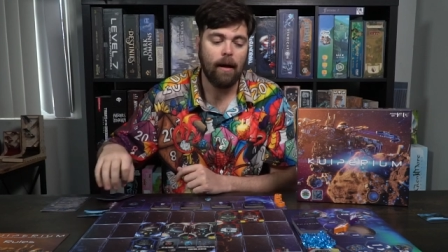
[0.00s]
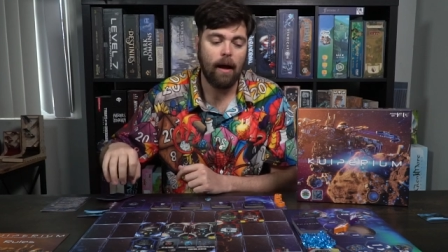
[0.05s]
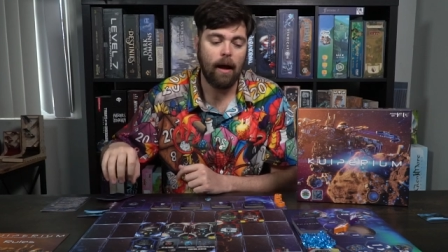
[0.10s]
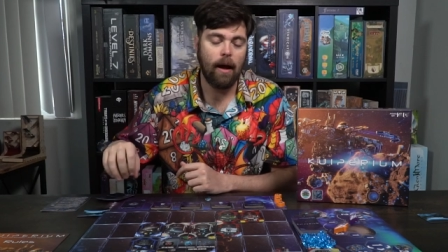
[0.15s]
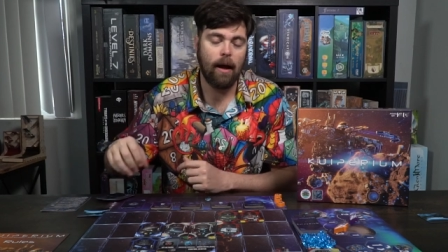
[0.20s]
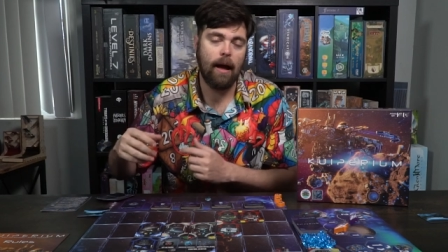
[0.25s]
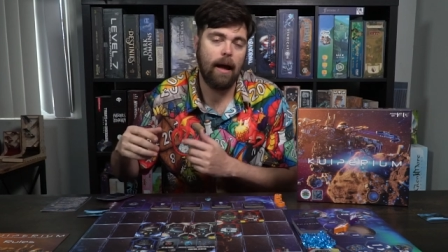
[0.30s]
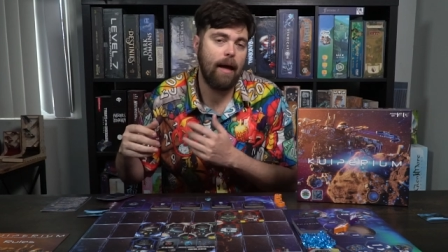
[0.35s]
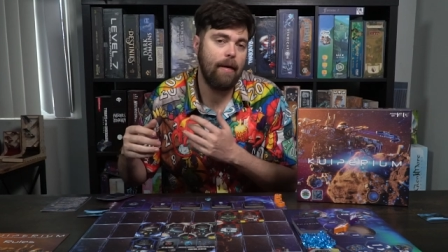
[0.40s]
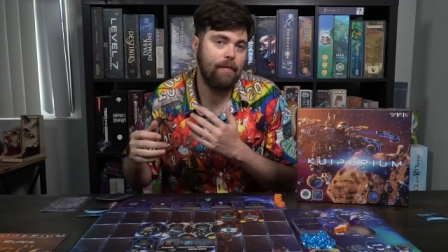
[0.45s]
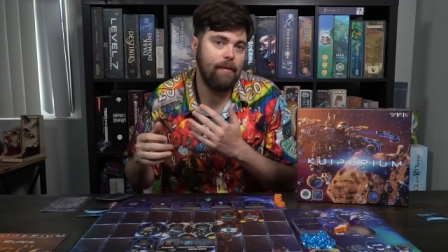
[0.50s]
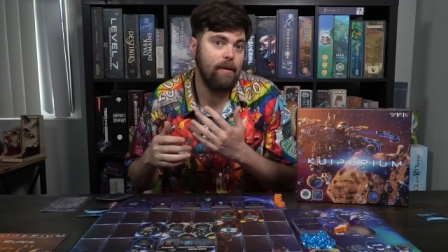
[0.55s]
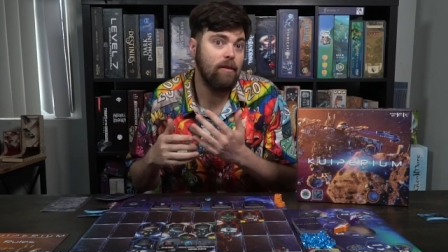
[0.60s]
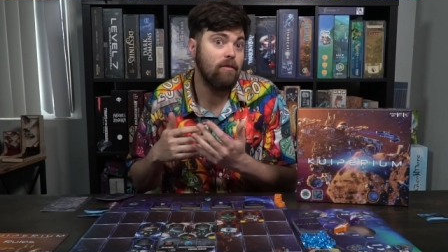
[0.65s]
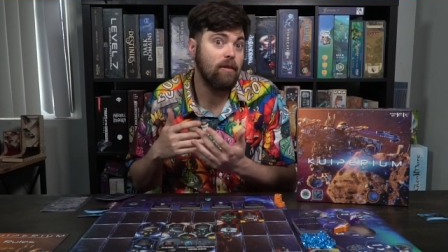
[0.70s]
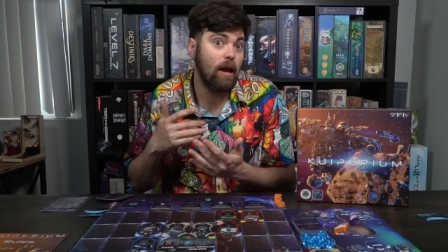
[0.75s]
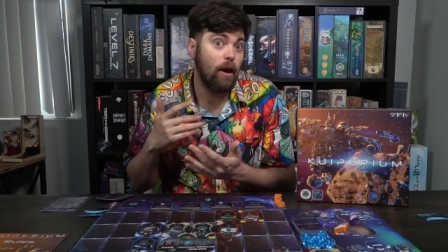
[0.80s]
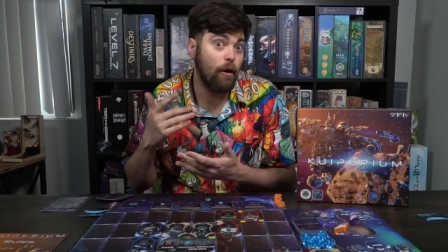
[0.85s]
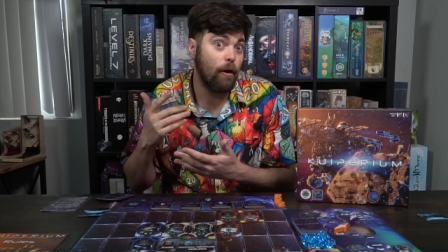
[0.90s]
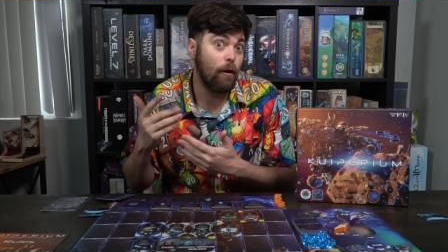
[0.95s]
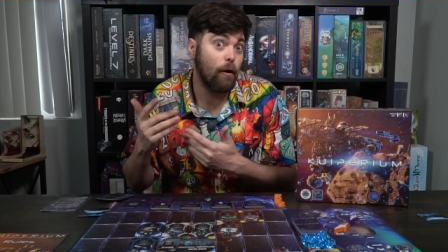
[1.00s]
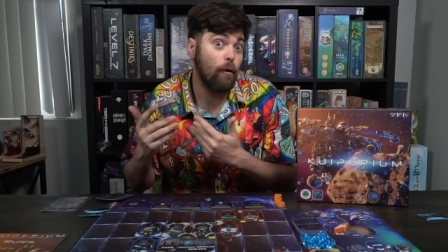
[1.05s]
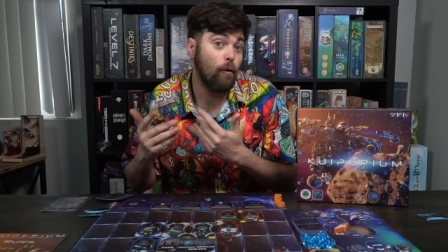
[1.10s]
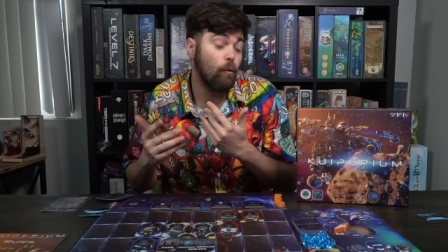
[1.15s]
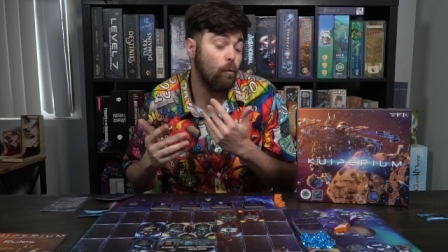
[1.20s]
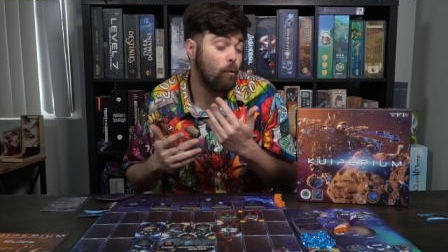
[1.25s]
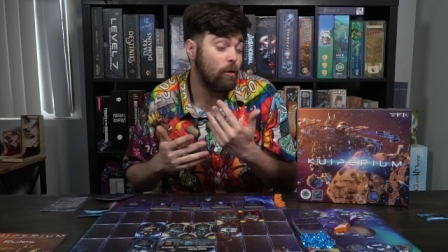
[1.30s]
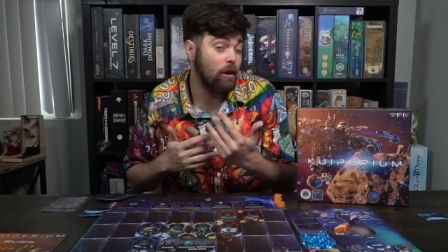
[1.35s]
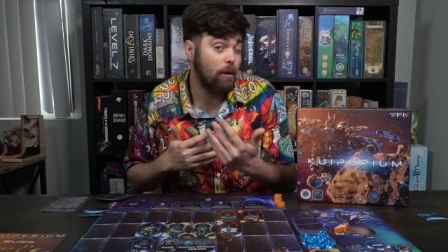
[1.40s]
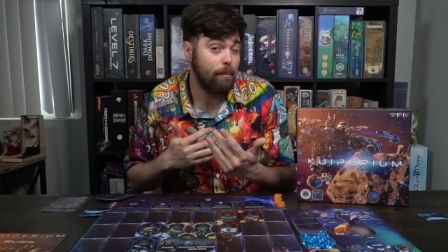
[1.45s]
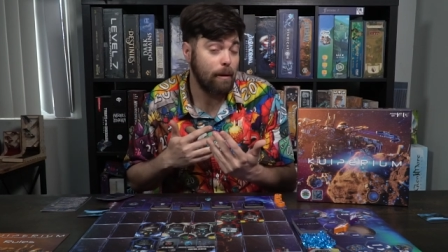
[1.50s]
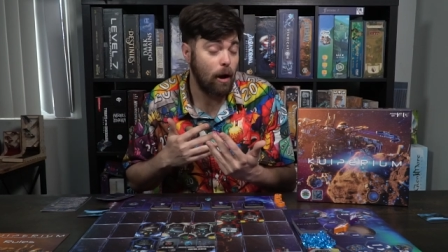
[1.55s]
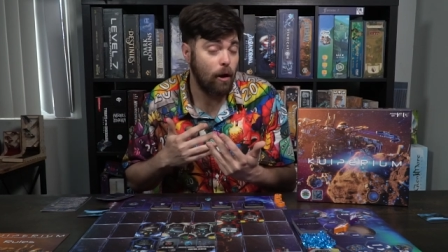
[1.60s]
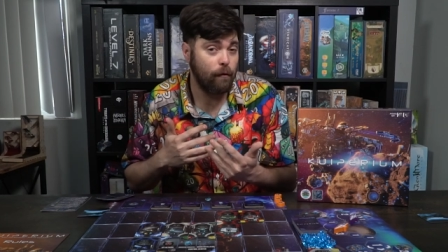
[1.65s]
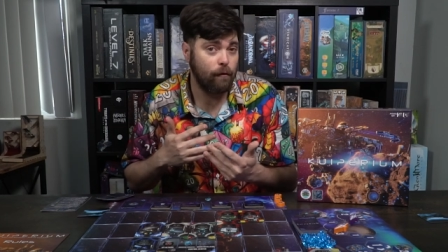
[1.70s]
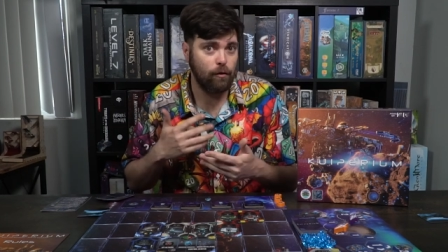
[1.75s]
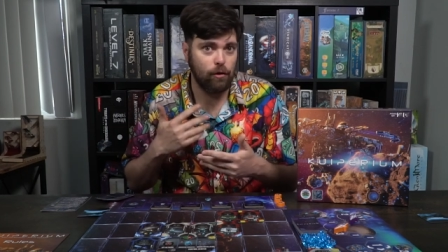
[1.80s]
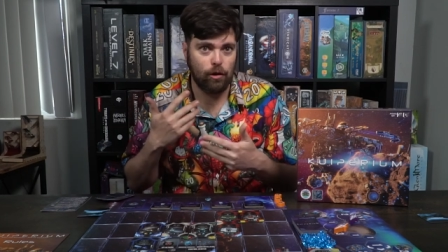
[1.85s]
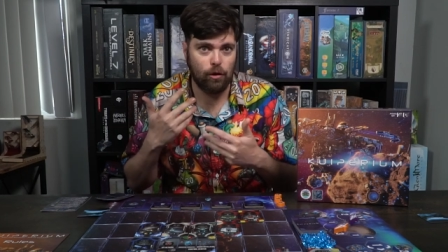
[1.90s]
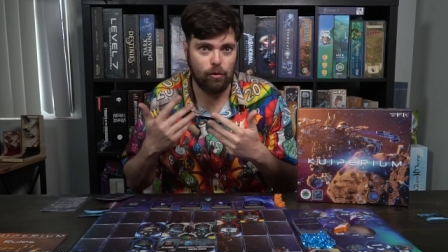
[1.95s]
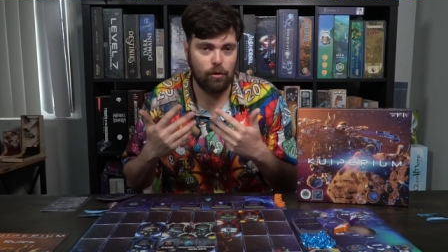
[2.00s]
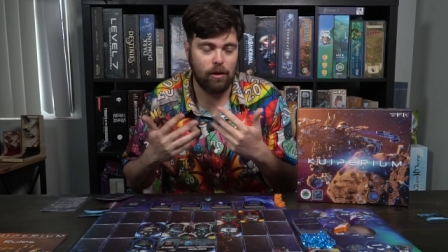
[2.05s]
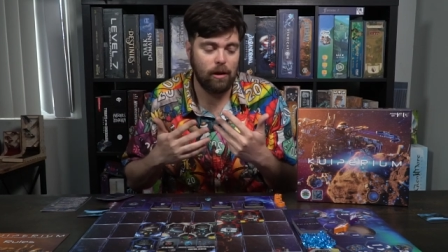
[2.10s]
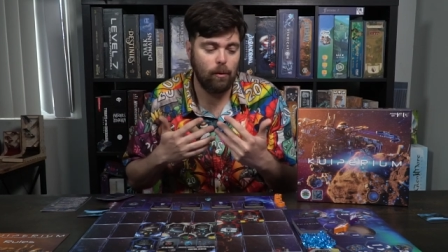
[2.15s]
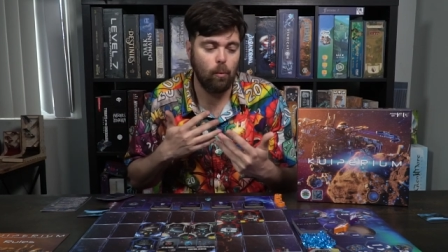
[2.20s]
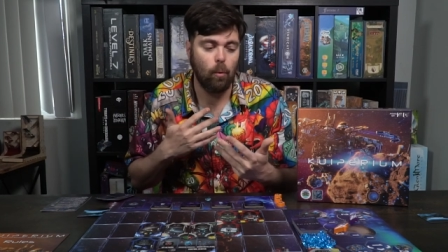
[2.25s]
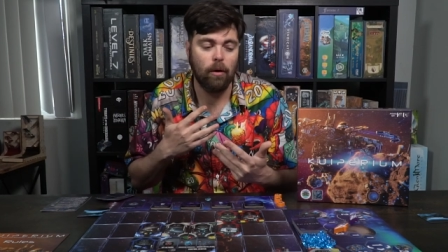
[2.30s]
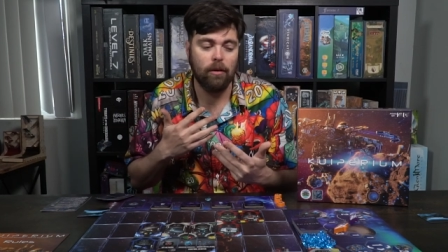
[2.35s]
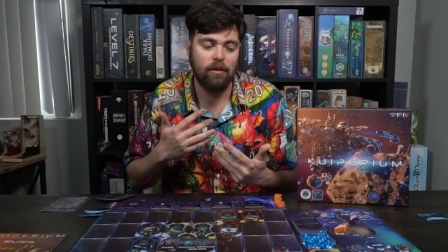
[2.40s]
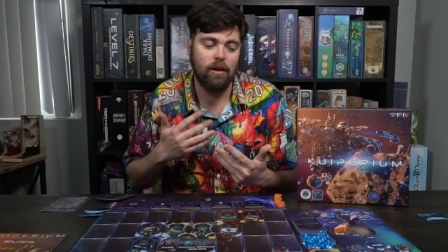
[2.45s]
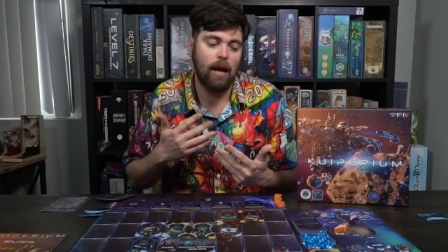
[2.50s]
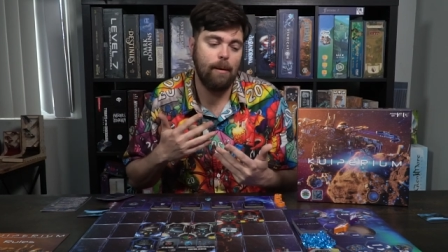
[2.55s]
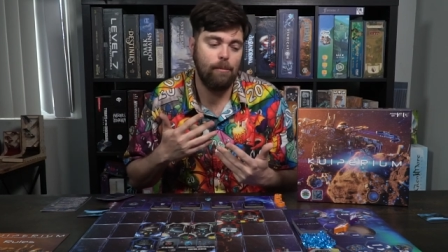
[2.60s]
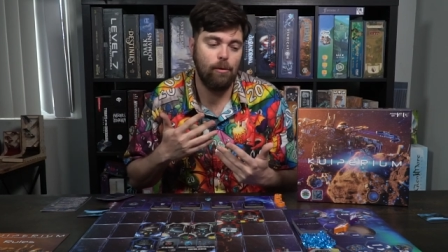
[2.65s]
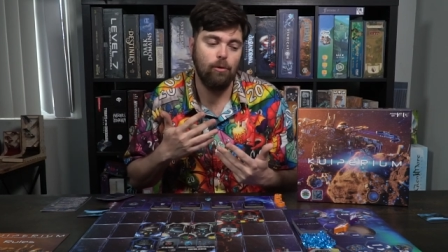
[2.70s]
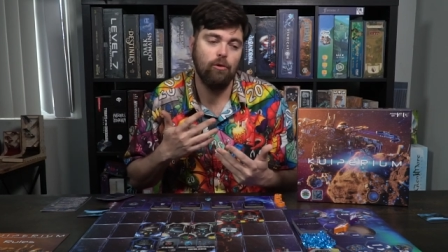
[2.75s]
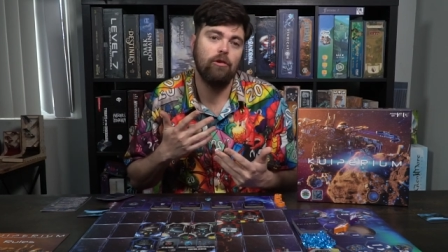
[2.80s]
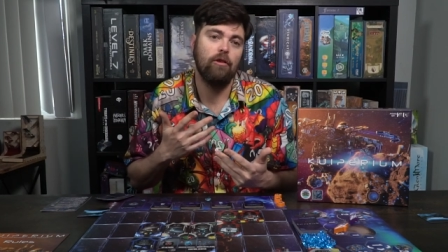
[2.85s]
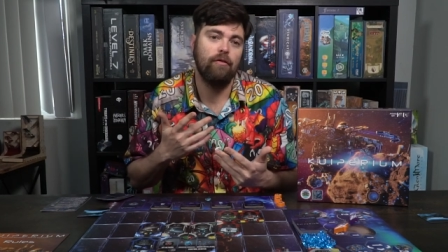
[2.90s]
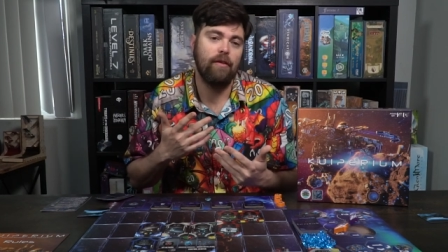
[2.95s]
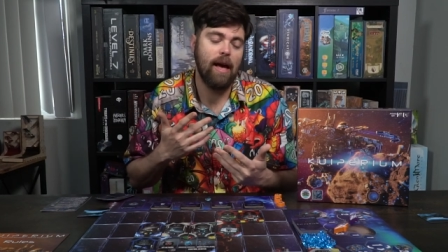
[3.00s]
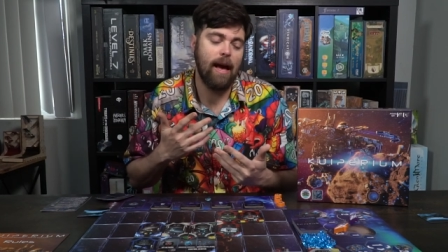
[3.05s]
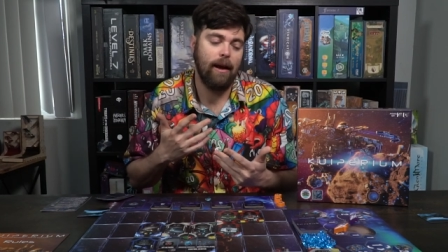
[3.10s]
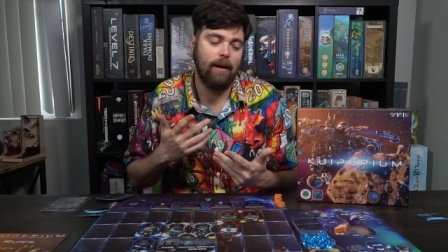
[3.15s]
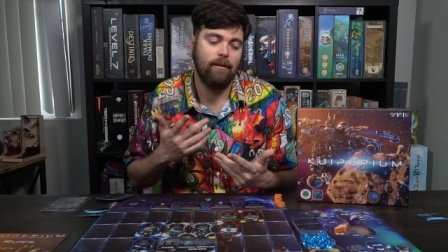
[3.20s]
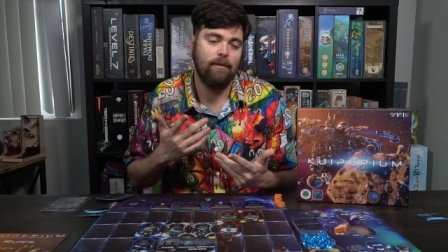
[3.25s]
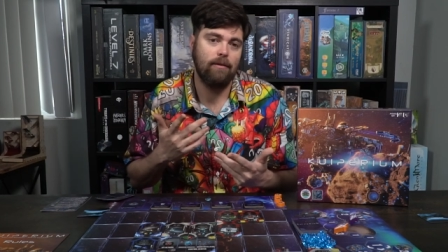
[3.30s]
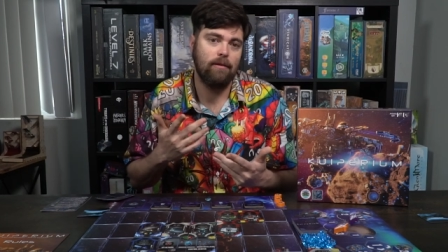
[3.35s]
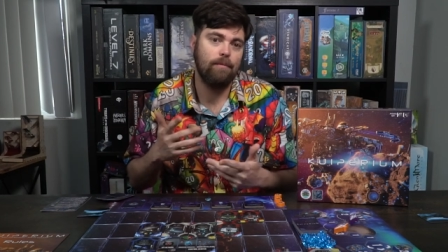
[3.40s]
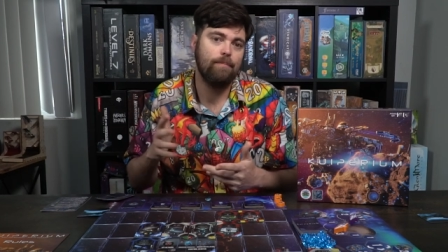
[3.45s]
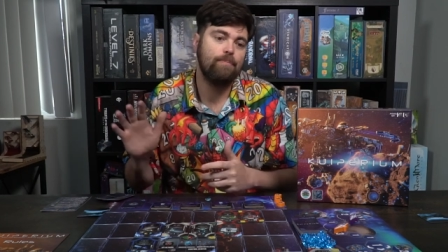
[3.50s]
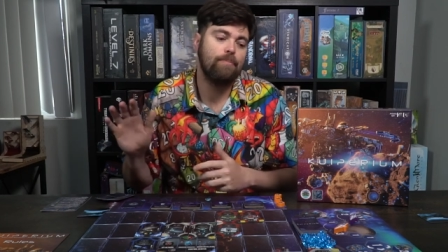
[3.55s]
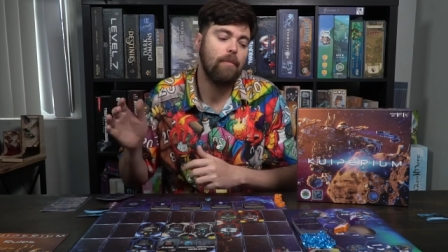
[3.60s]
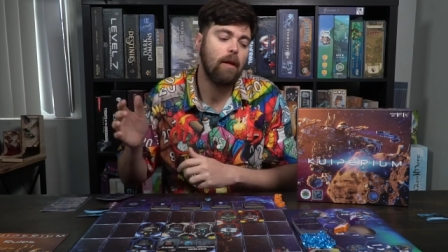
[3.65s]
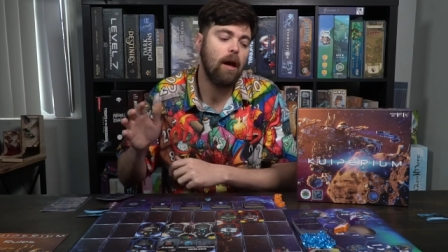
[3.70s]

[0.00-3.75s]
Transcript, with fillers: Uh, and these are really powerful, unique, one-time use effects.